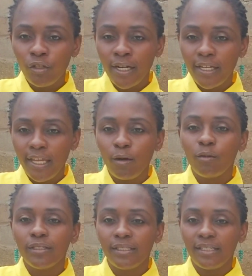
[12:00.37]
and
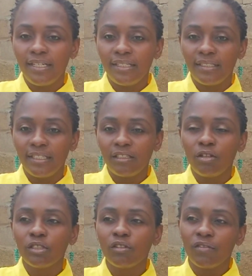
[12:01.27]
chaos is, there's
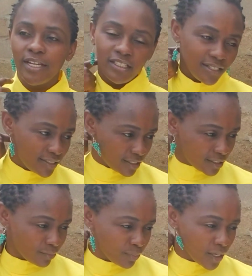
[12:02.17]
loss of
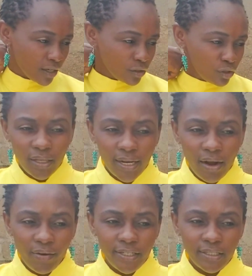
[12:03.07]
identity. The
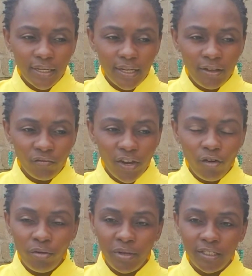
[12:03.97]
current
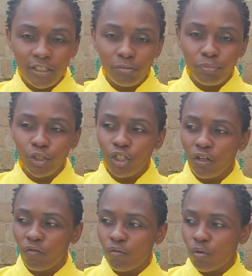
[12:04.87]
environment is
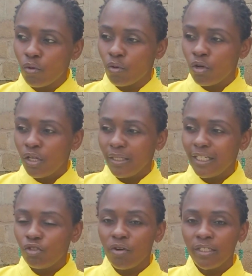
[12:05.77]
pushing for the
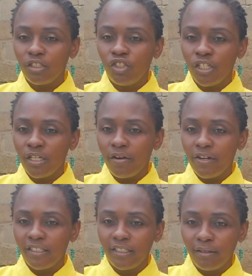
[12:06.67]

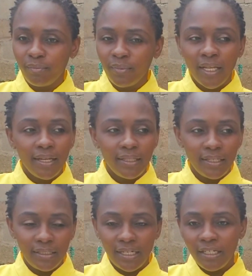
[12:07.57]
transgenderism. They
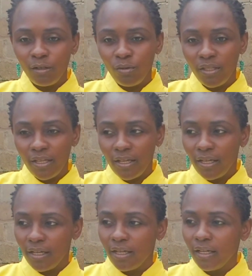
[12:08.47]
started with
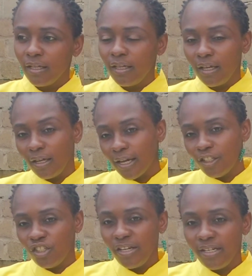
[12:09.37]
the gay
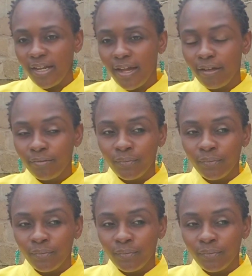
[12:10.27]
agenda.